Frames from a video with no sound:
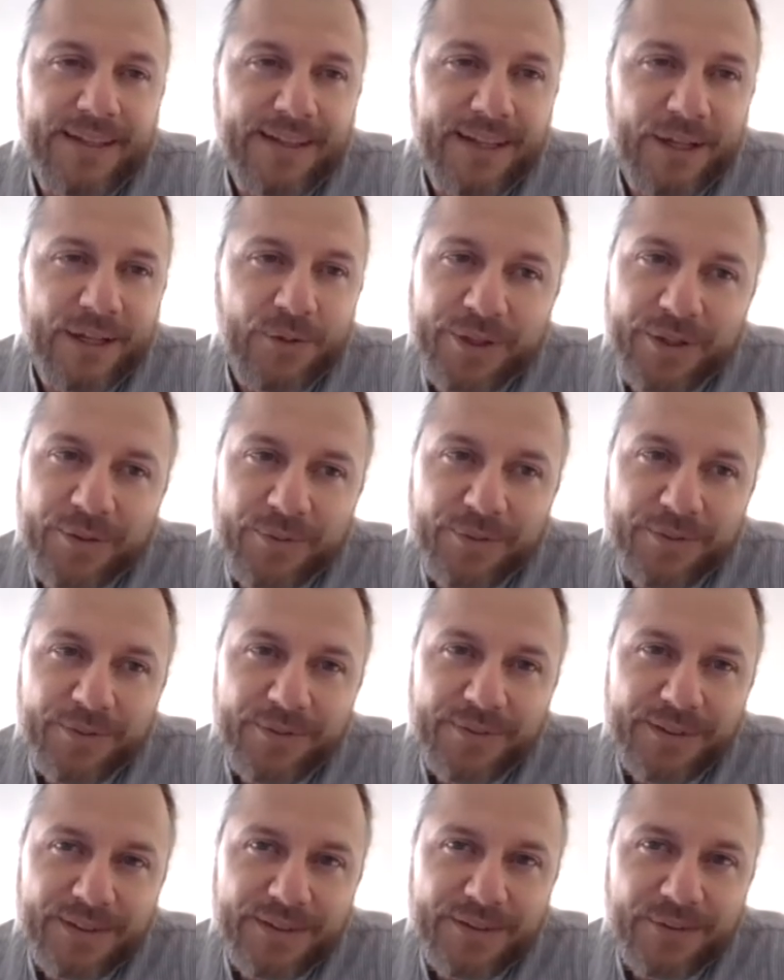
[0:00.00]
Then we
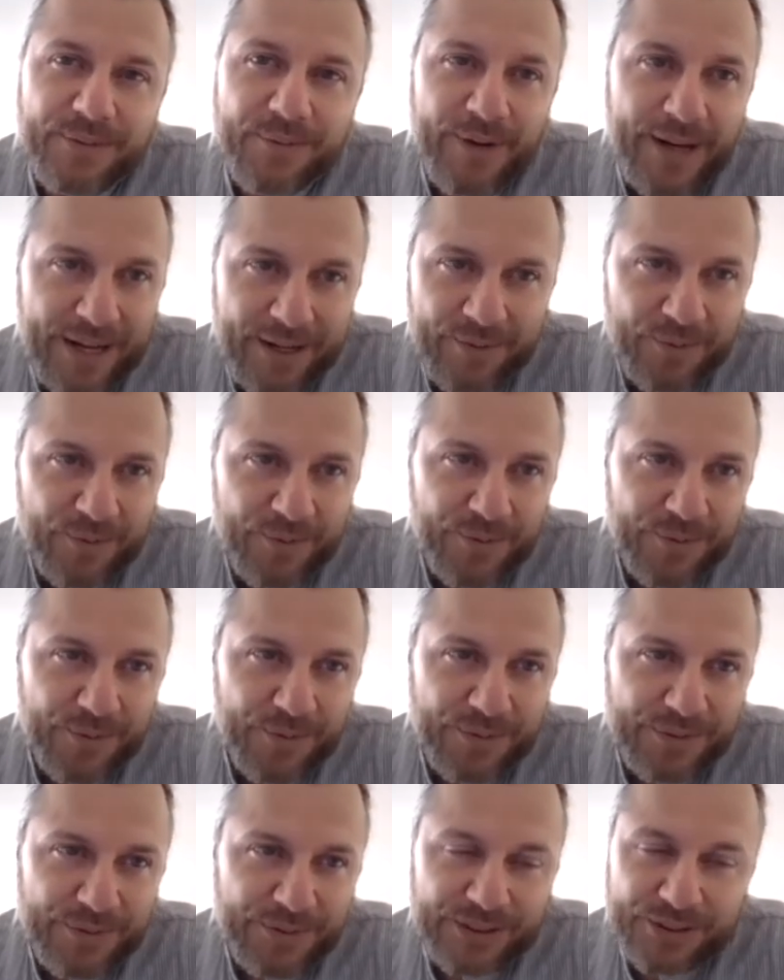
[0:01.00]
ran
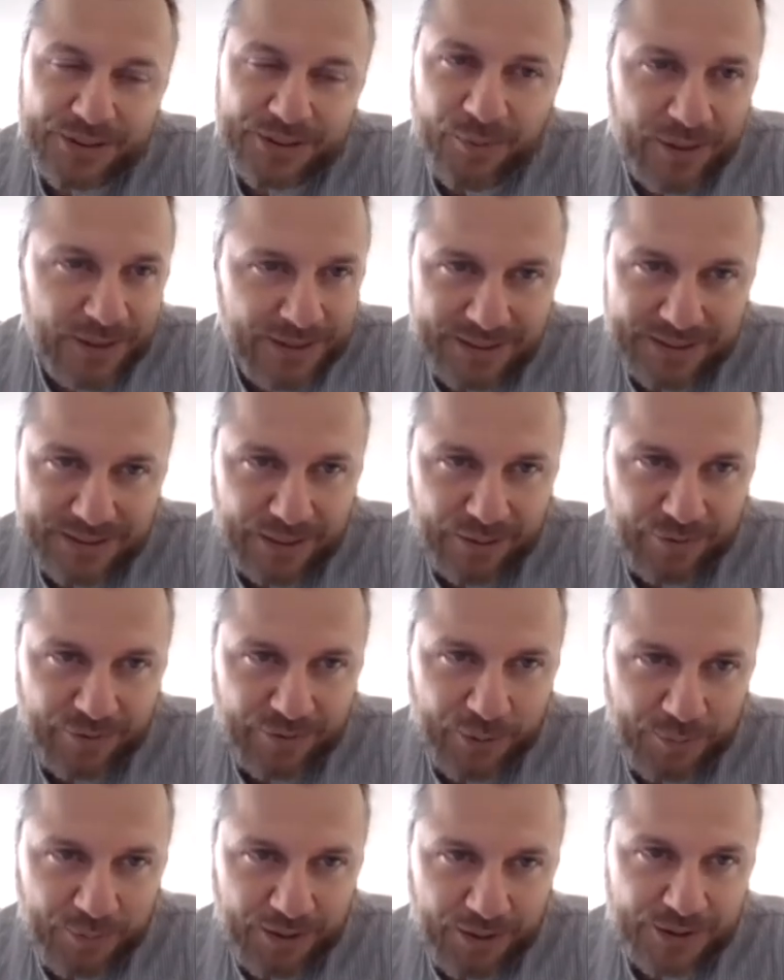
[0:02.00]
just one
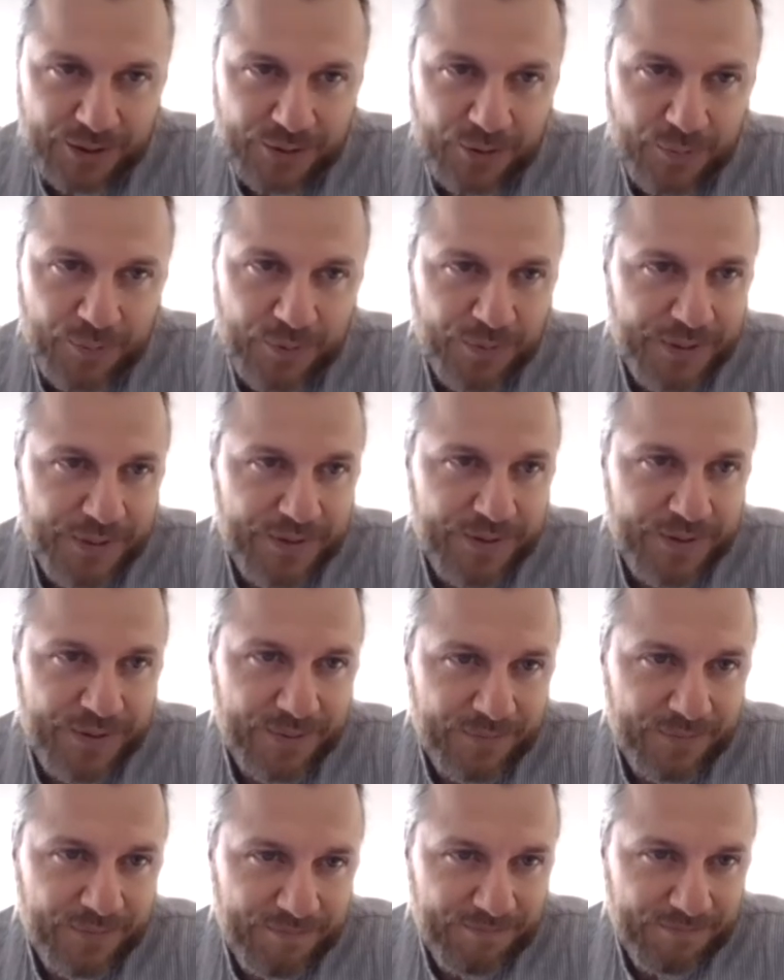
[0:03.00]
Self-Help Plus group with
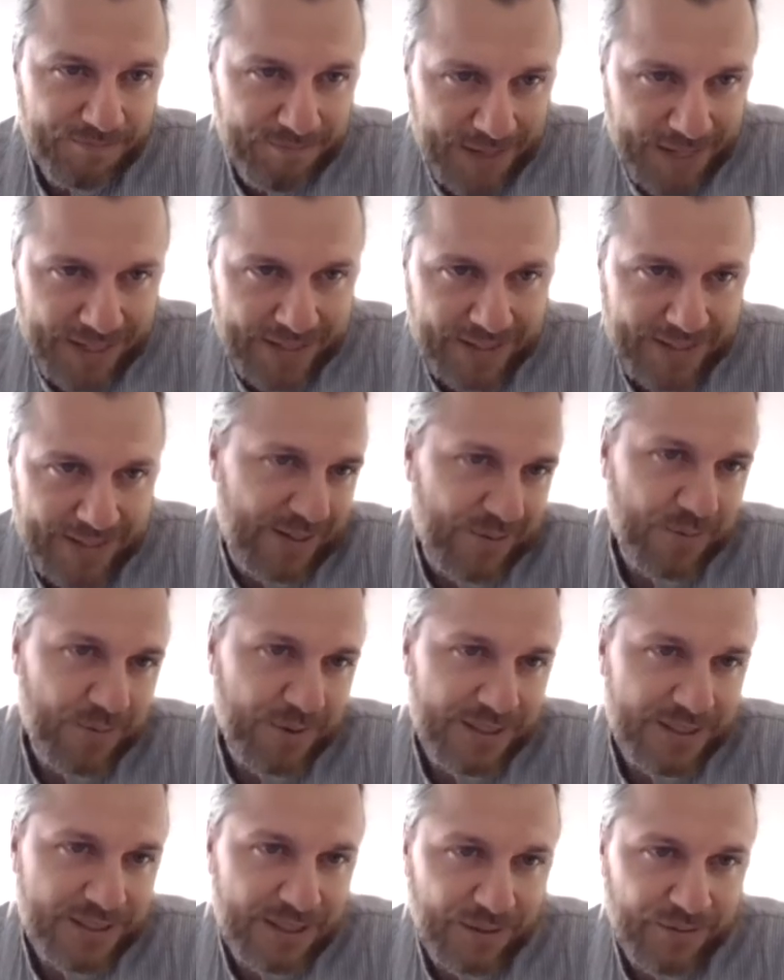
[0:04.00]
men and
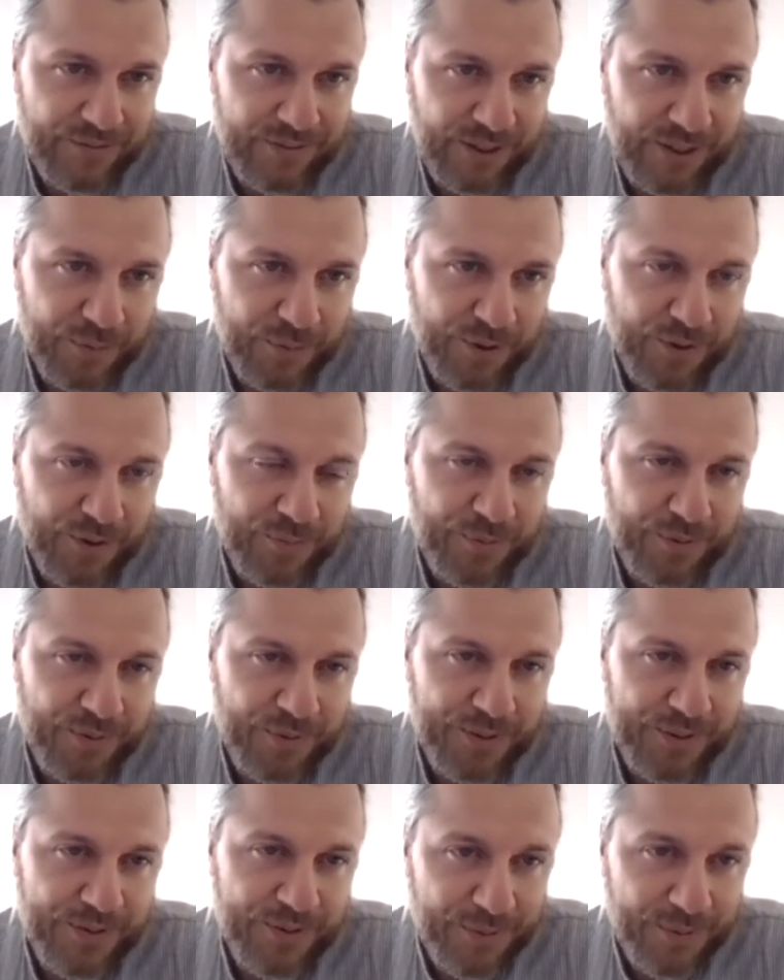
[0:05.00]
one Self-Help group
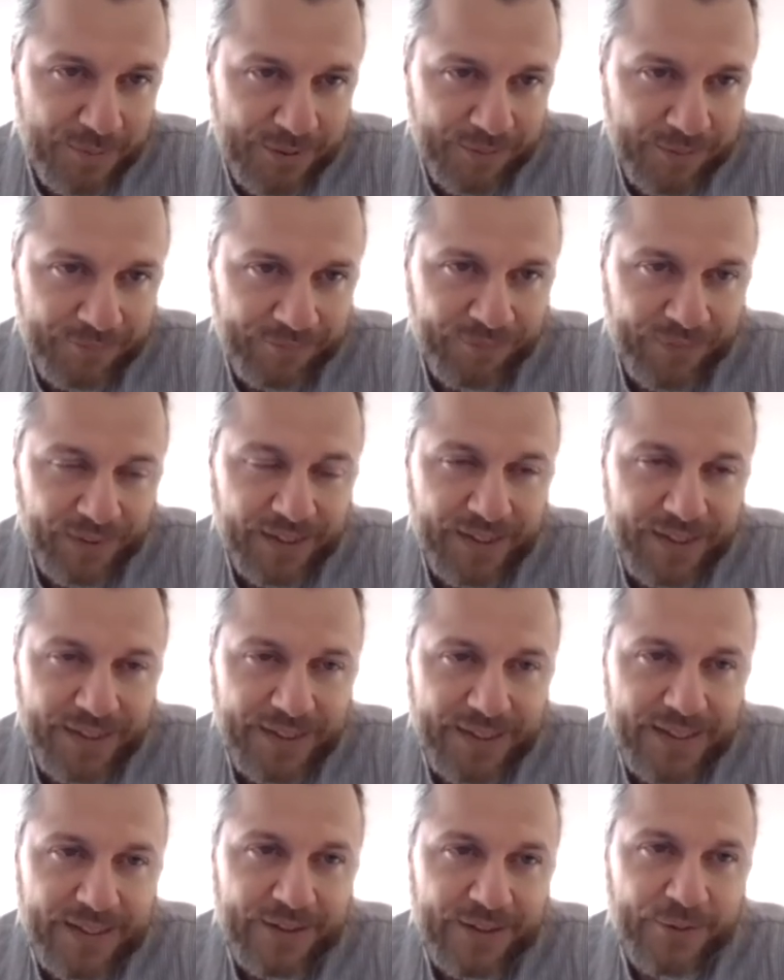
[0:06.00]
with women.
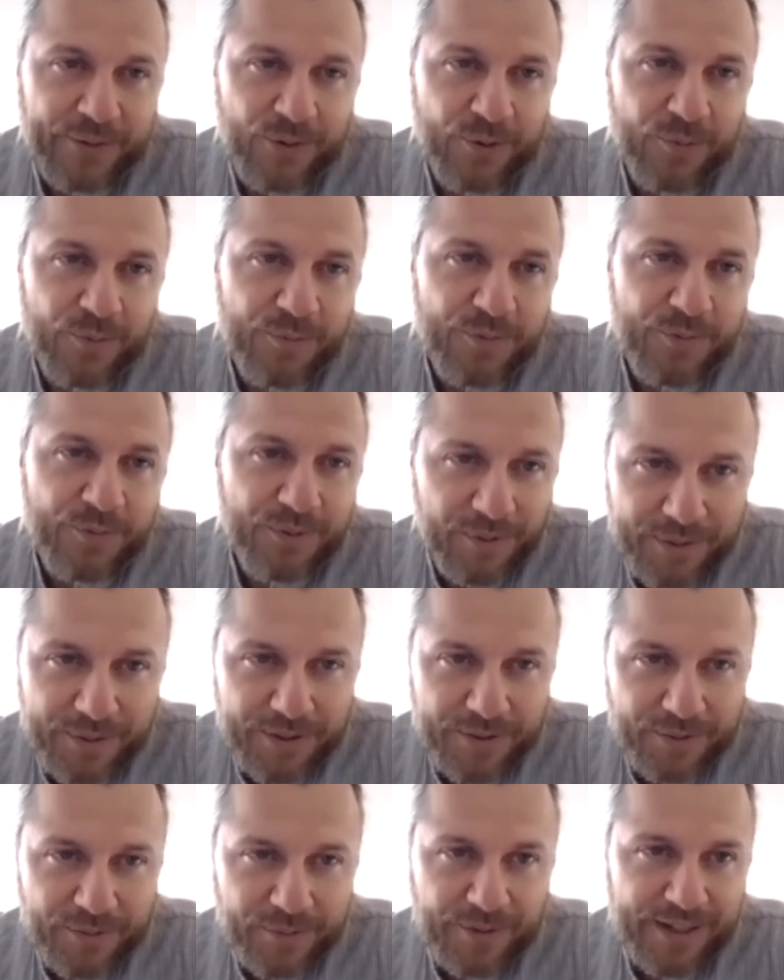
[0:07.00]
The group with
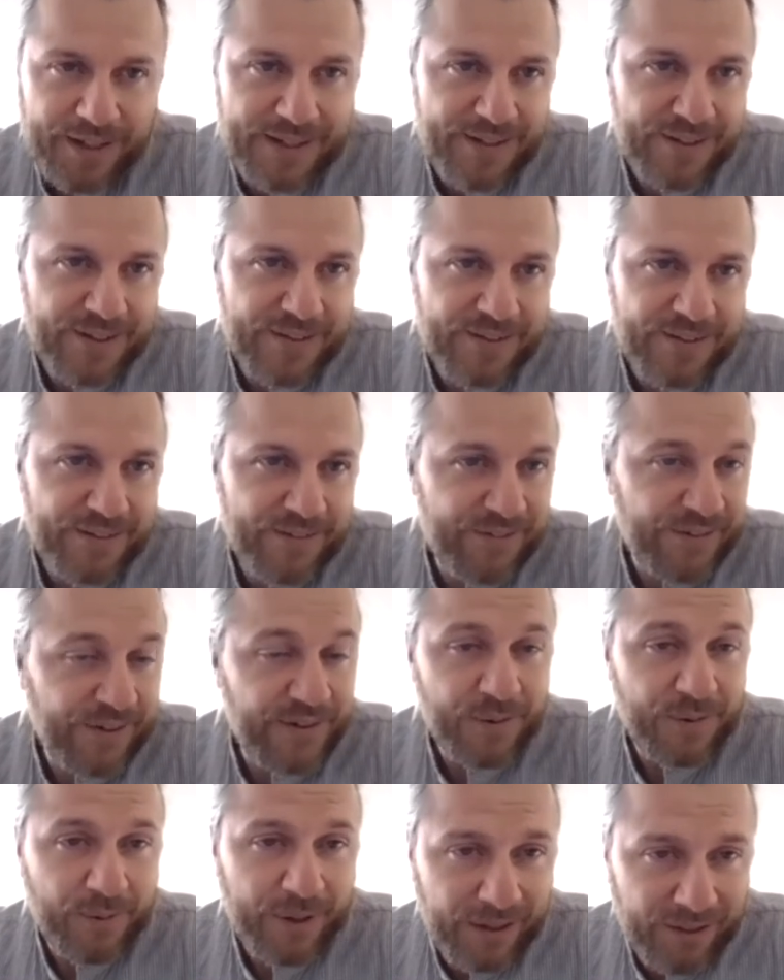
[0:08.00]
women went
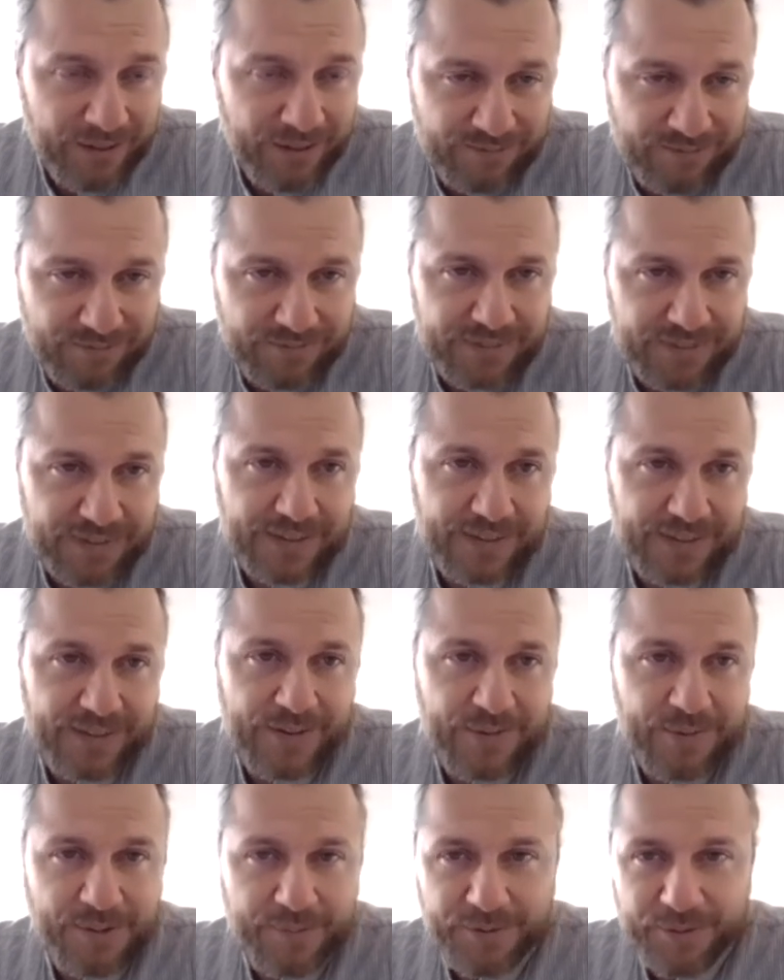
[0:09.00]
fairly well.
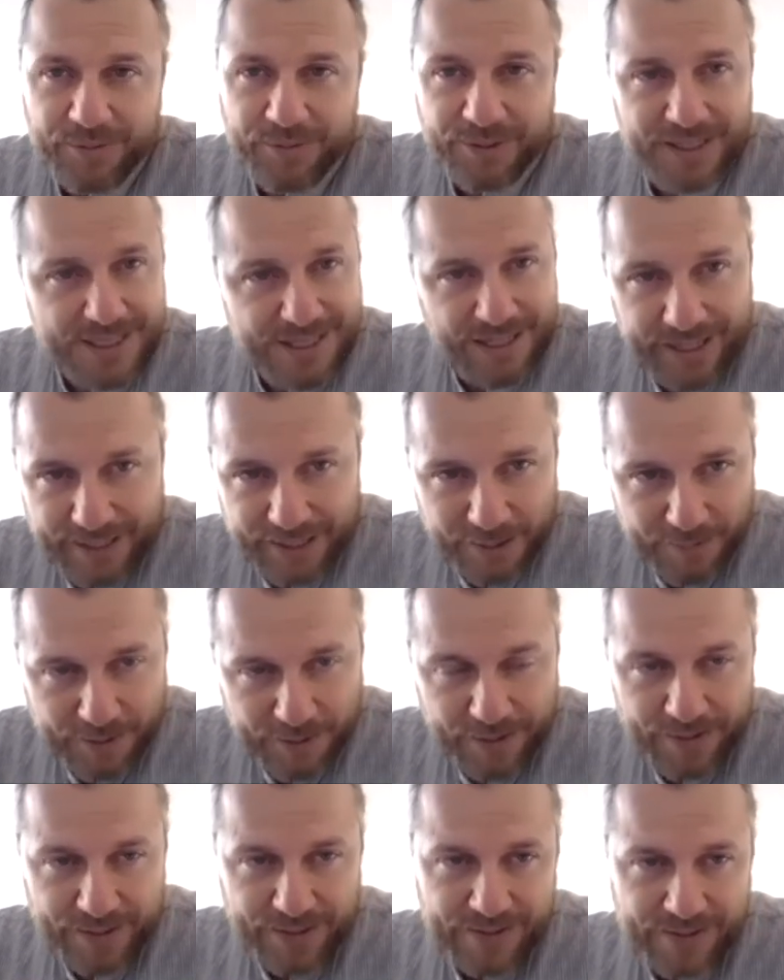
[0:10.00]
The women were excited
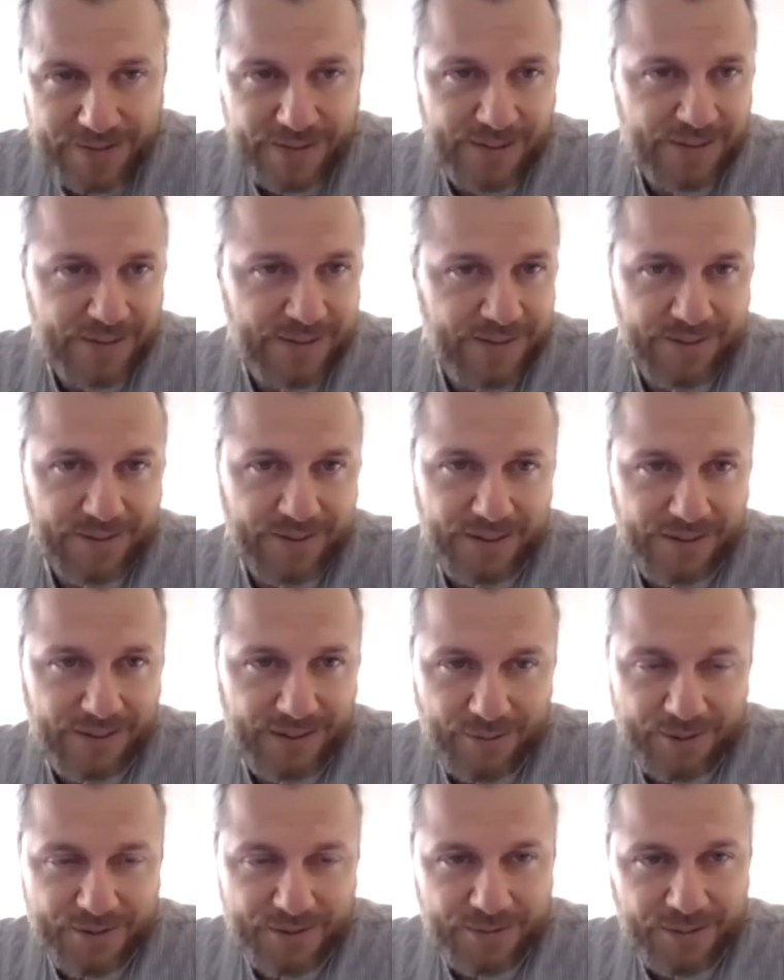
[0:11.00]
about it. They thought
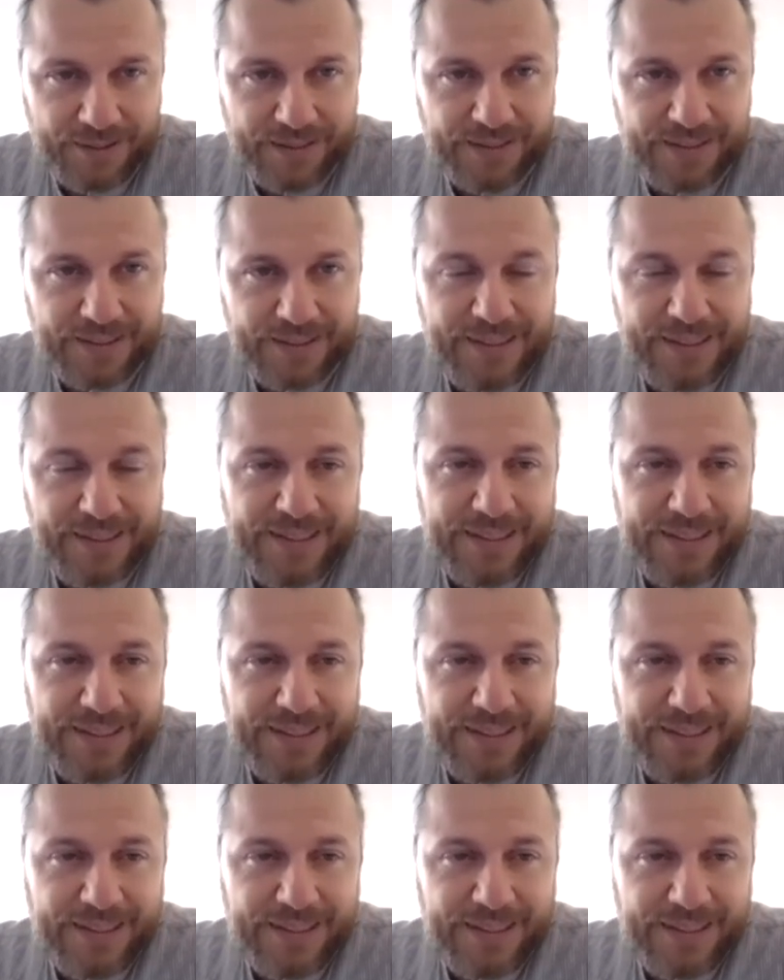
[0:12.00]
that was really